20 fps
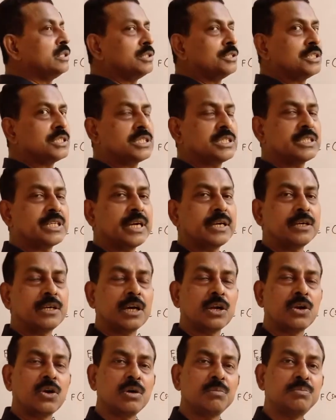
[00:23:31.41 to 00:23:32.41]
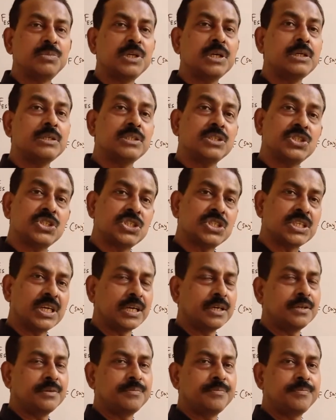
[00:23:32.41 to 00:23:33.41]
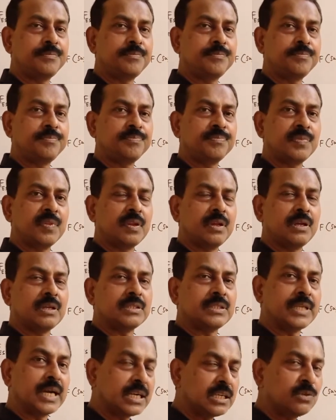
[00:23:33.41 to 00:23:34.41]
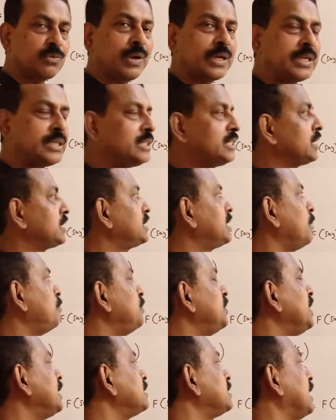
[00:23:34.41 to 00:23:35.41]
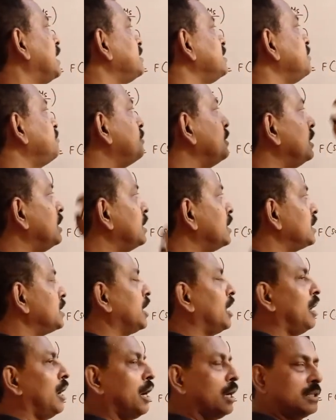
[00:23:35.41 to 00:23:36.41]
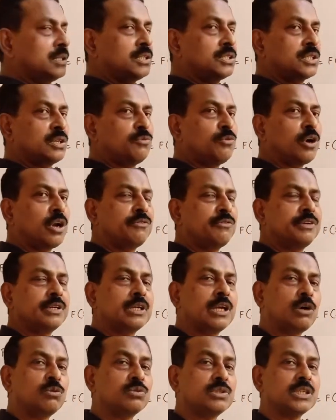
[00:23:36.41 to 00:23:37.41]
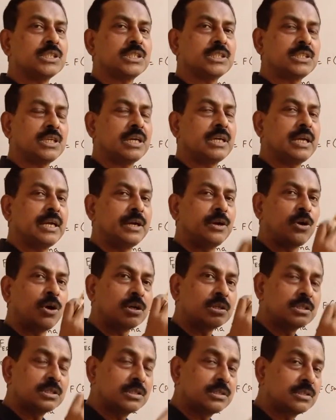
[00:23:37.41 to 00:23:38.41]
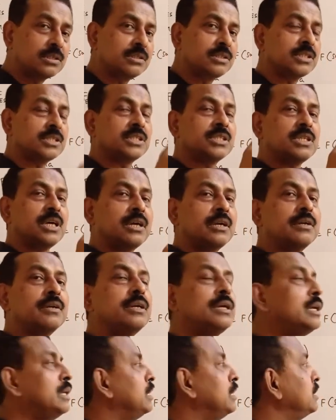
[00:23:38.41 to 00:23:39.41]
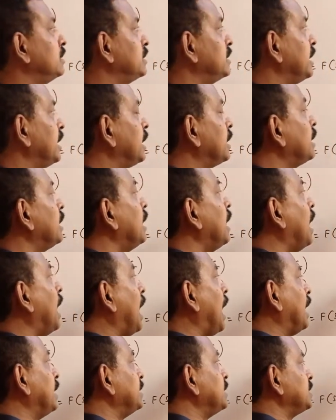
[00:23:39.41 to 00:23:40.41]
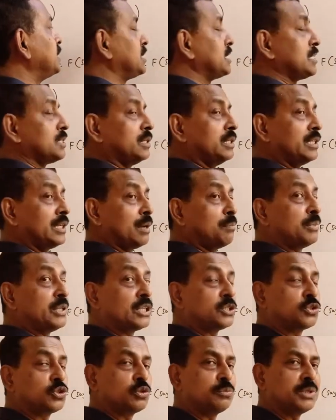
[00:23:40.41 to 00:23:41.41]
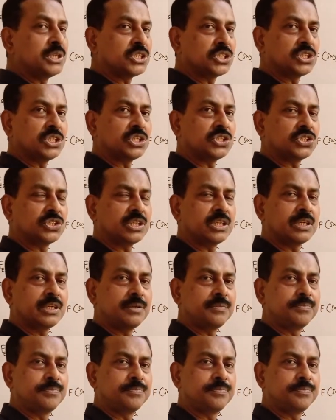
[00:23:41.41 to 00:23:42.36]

the center of the Sun. That is why it just appears as if the Earth is revolving around the Sun and not the Sun there, and it appears to be stationary.